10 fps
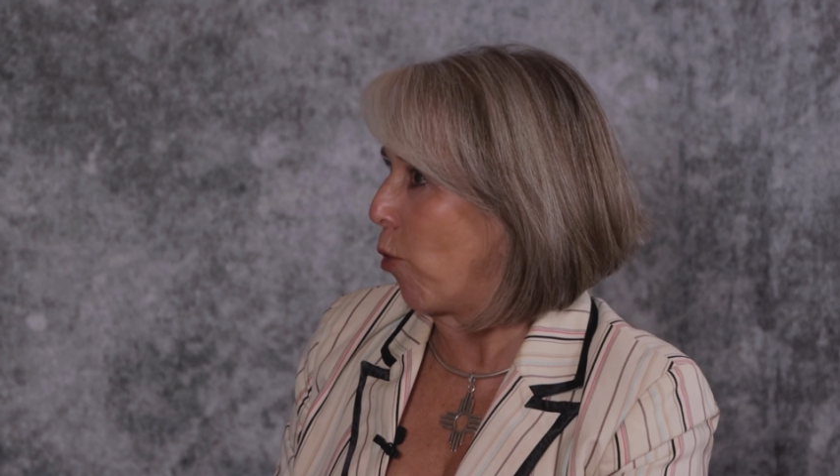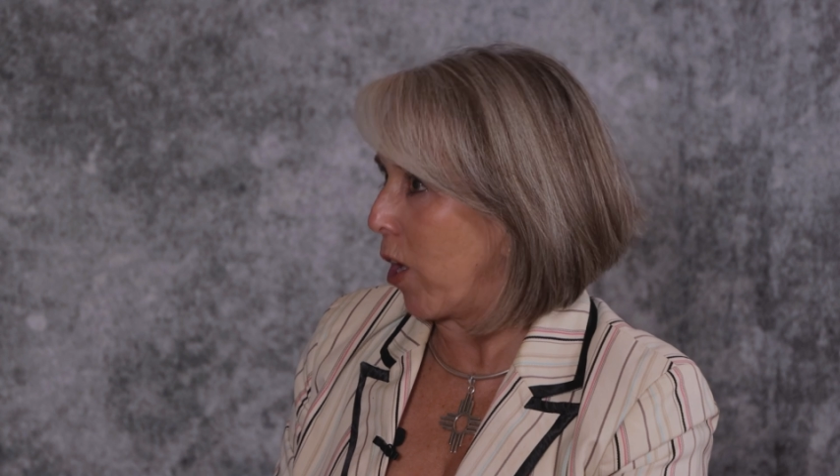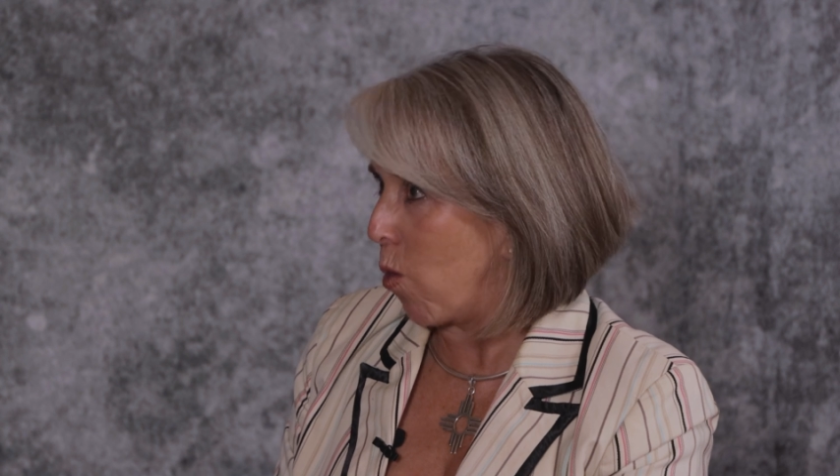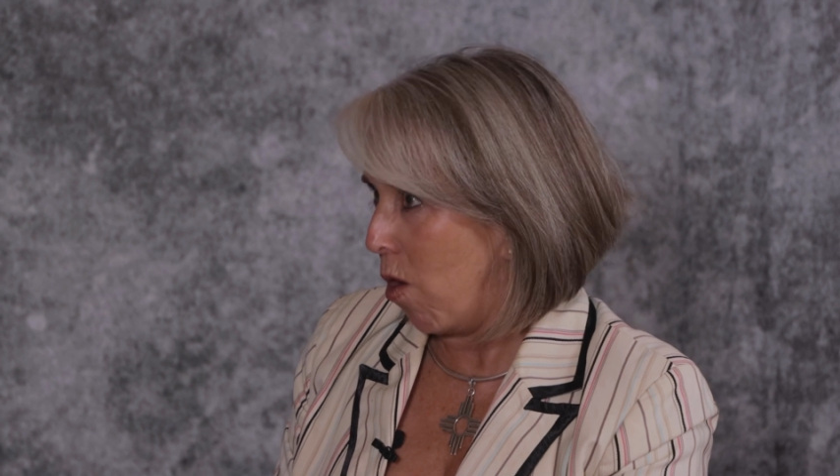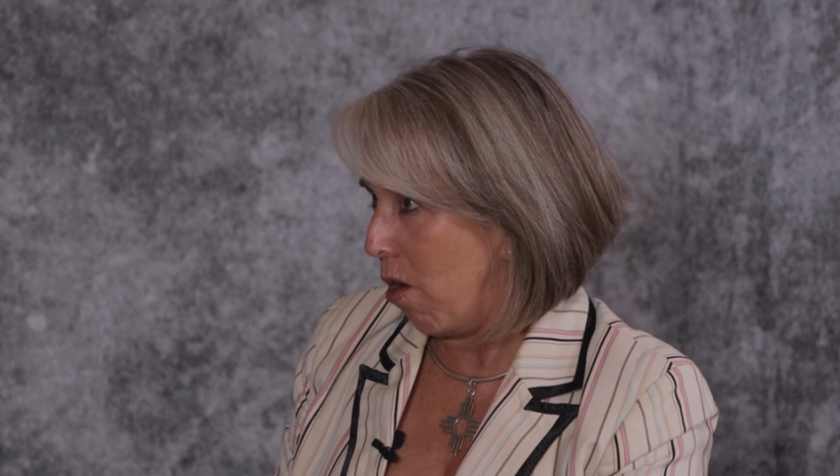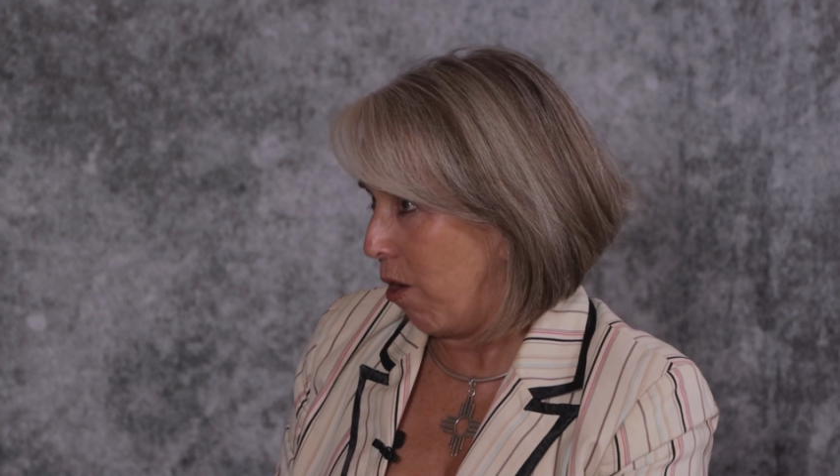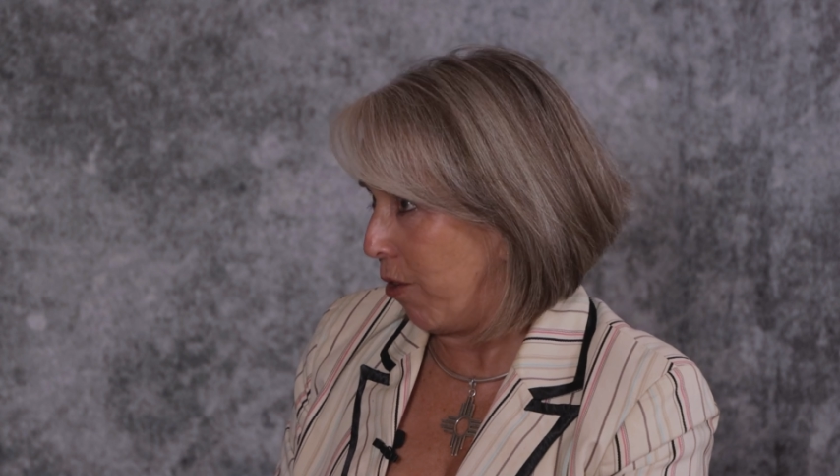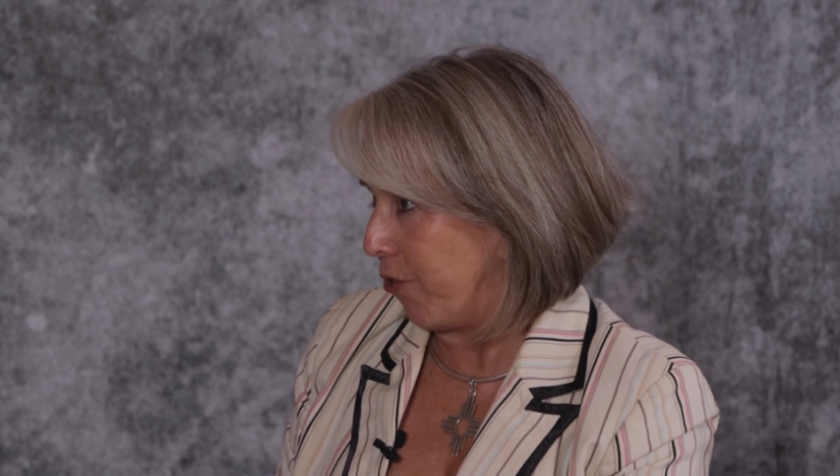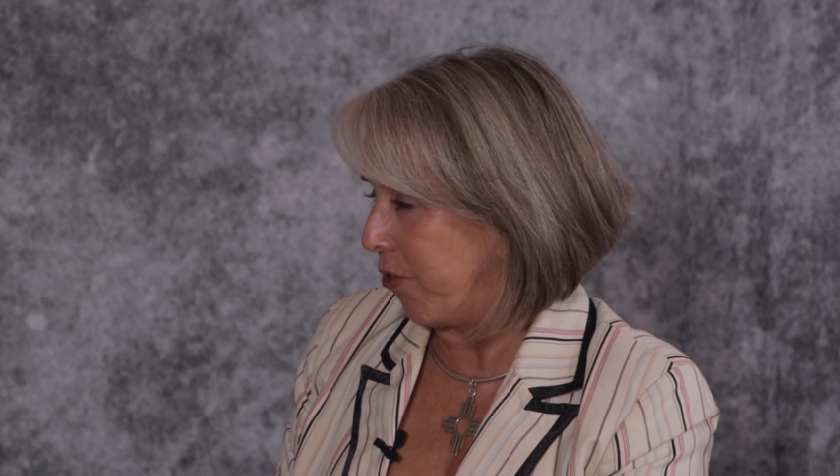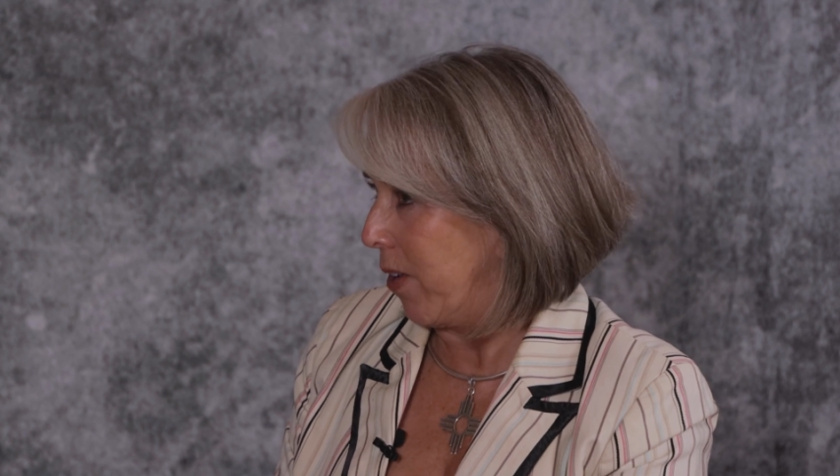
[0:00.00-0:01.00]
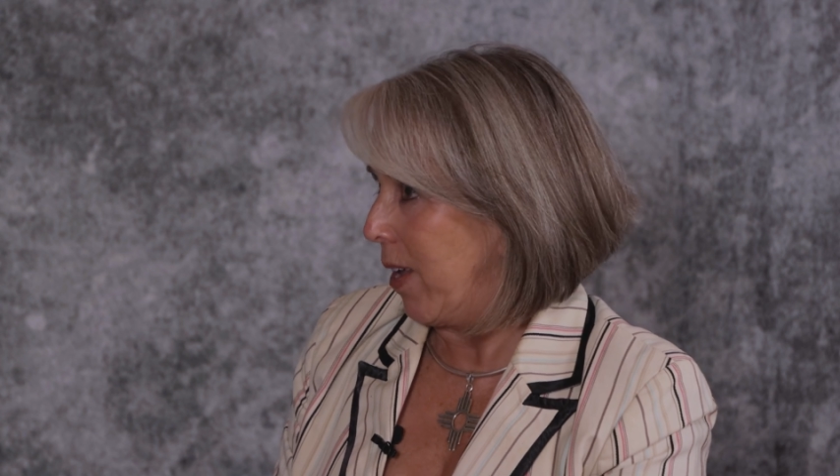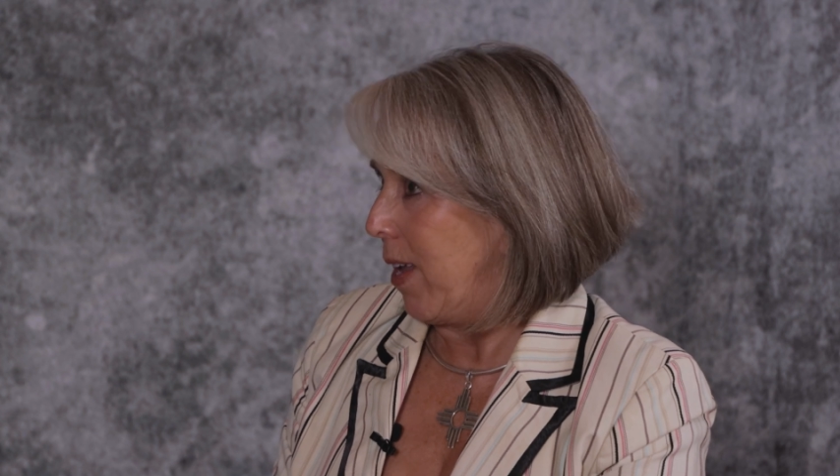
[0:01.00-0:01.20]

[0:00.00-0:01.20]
brick walls,